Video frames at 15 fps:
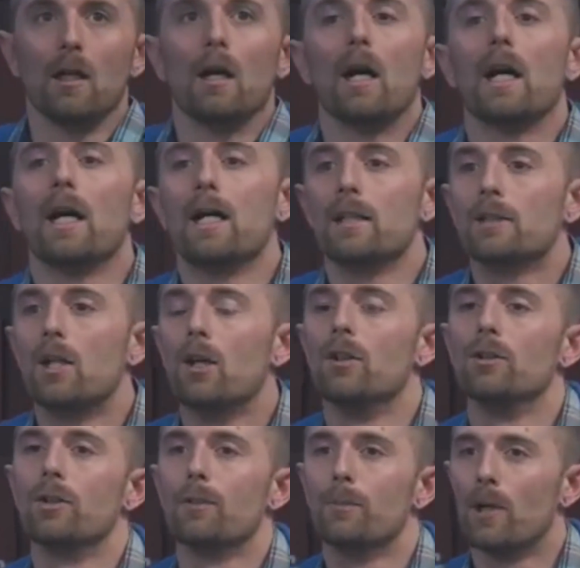I had called
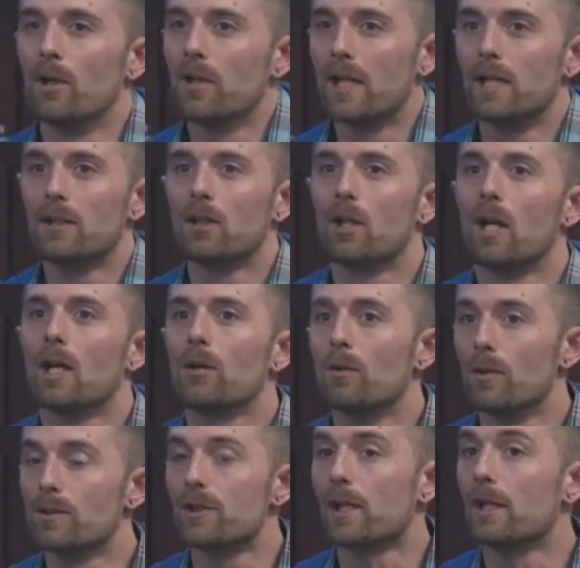her about eight o'clock
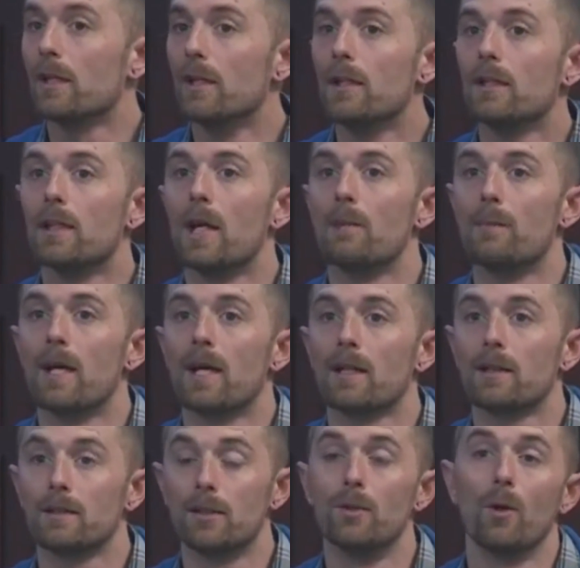once I got back
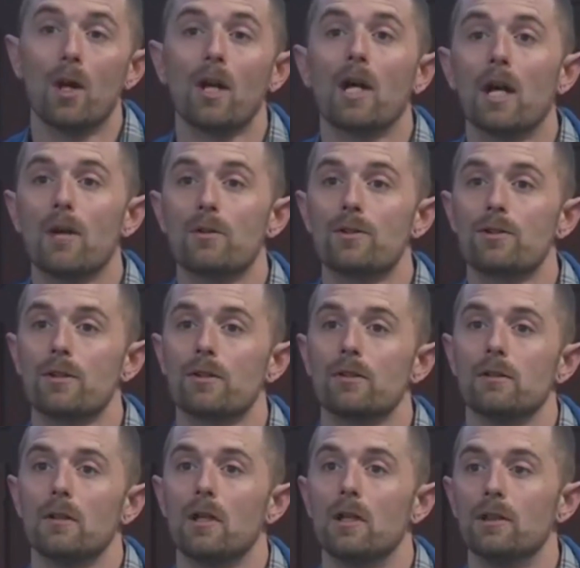to our house,
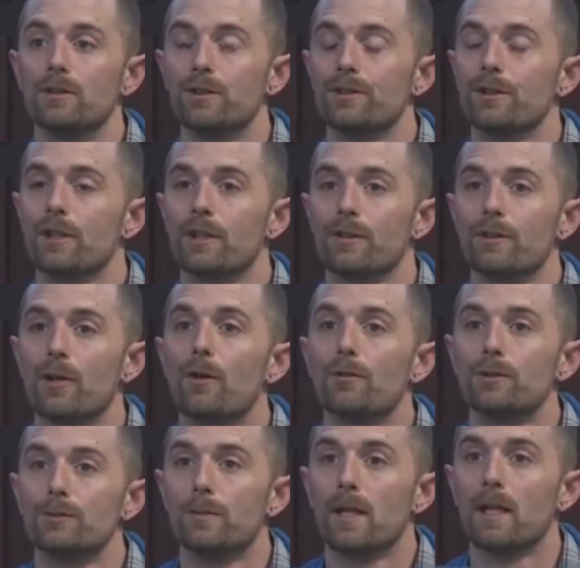uh, just to let her know I
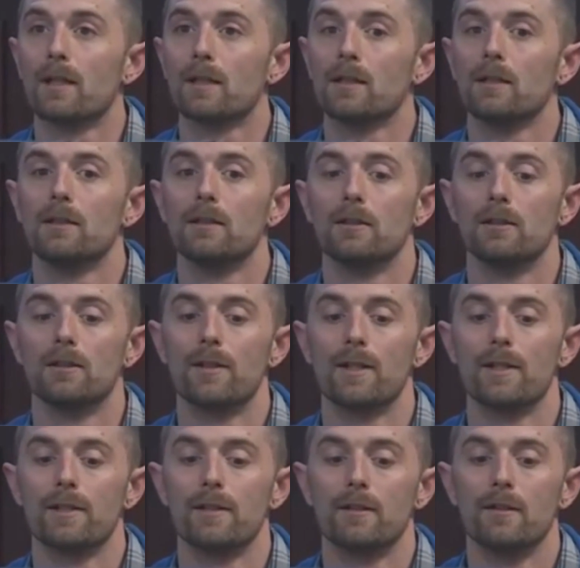was back. And
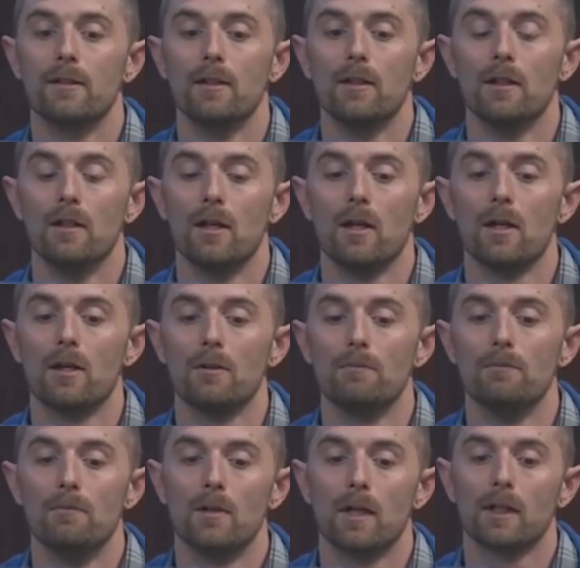then um,
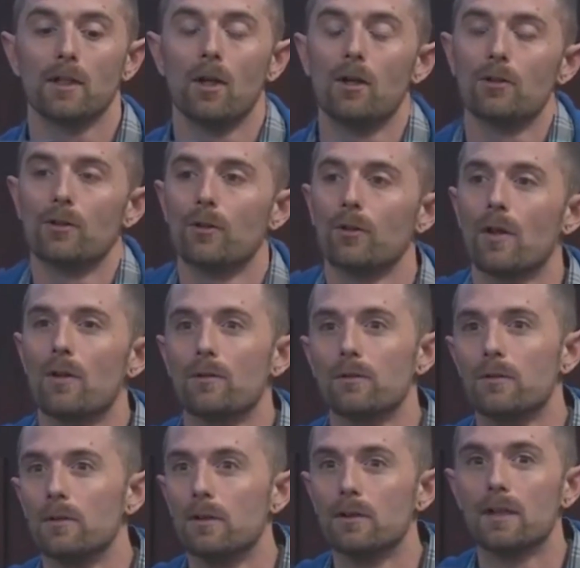I called her around
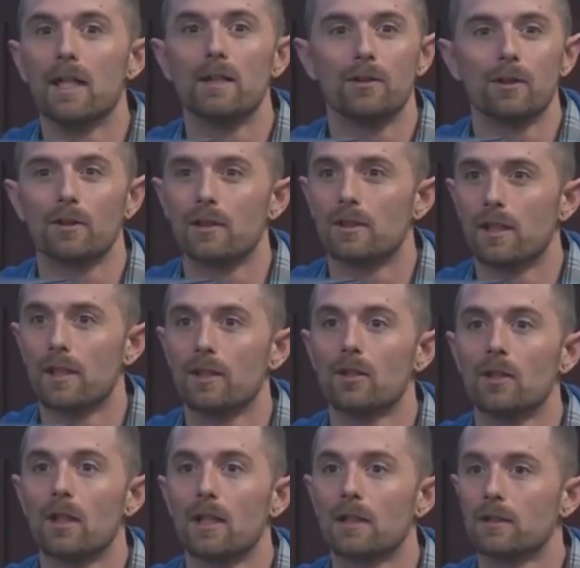9:30, 10
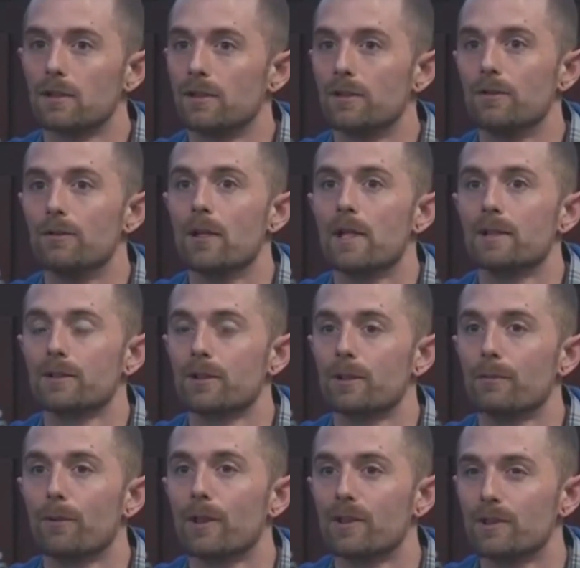o'clock to ask her to
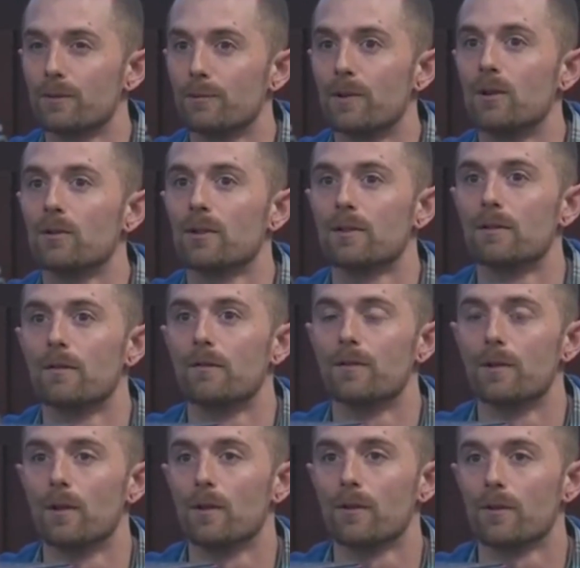bring some milk and a
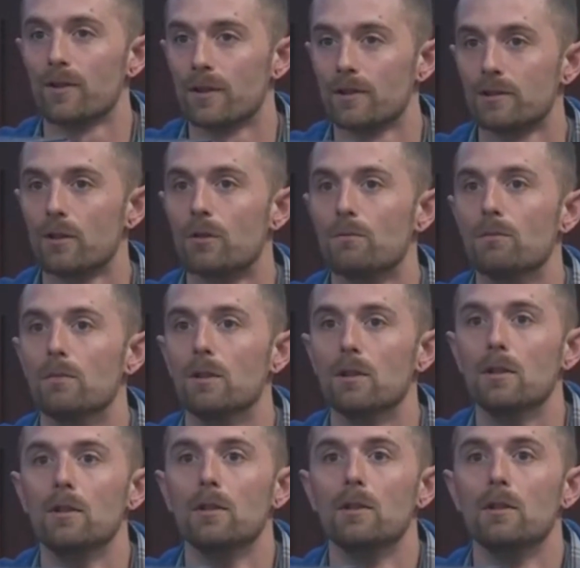few other things home.
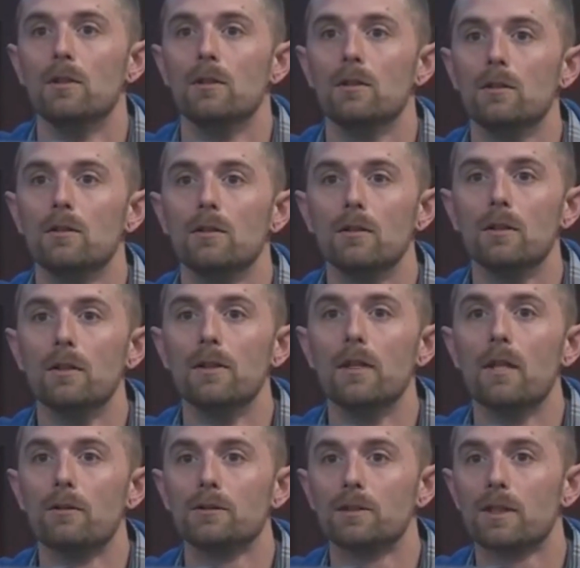And
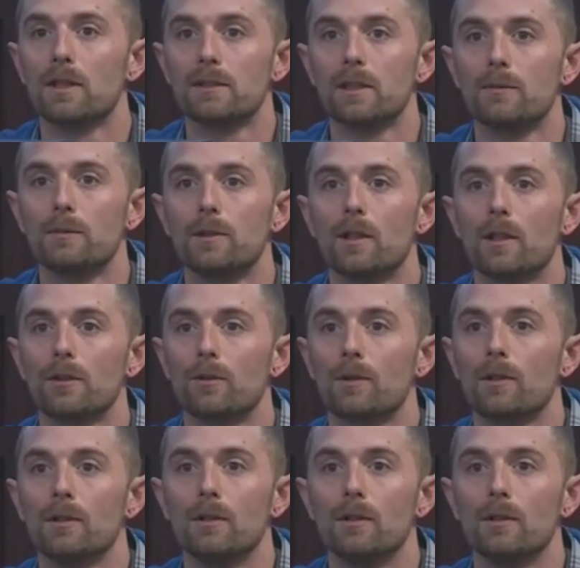that was the last time I talked to her.